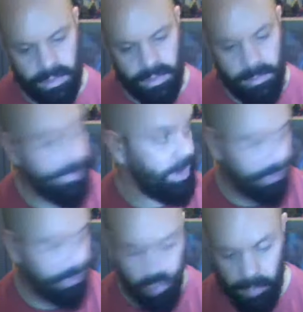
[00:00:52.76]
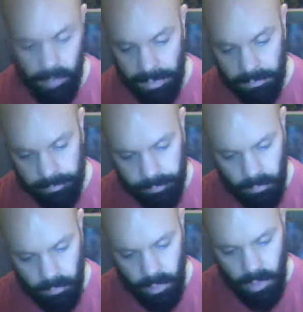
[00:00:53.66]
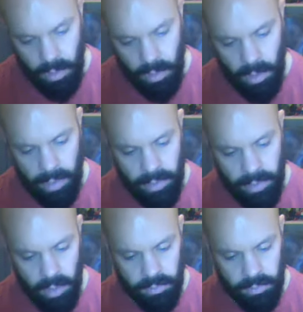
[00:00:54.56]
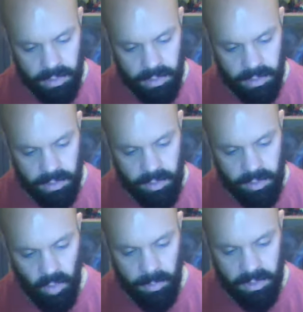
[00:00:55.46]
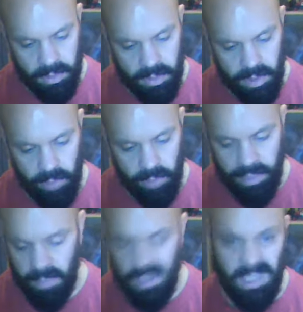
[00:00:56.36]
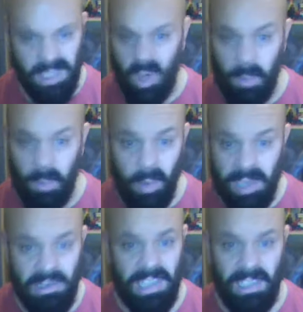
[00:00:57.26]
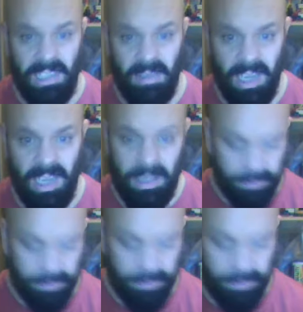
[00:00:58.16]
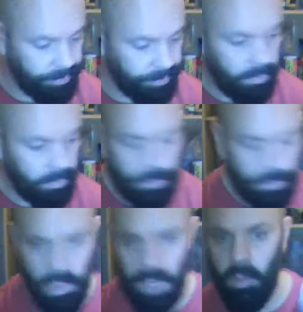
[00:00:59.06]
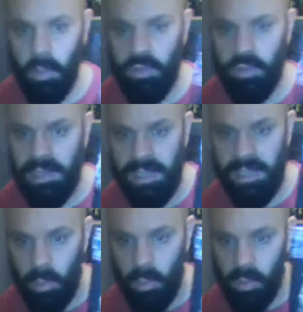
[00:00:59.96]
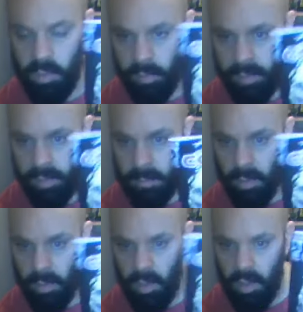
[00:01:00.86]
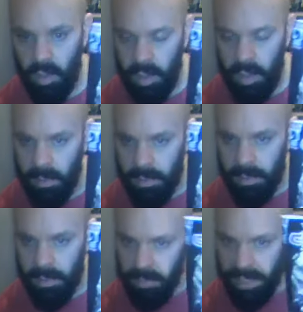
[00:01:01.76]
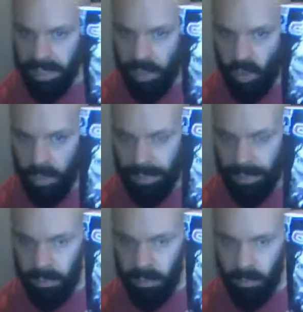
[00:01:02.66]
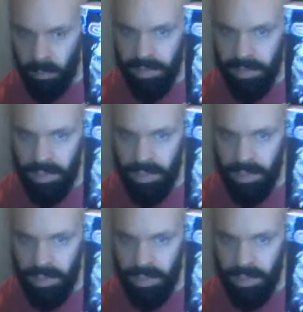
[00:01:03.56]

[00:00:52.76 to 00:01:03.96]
Timothy Truman, an artist is Tomas, Giorello. It's just a lot more interesting, really. I'm a lot more interested in the world of King Conan with his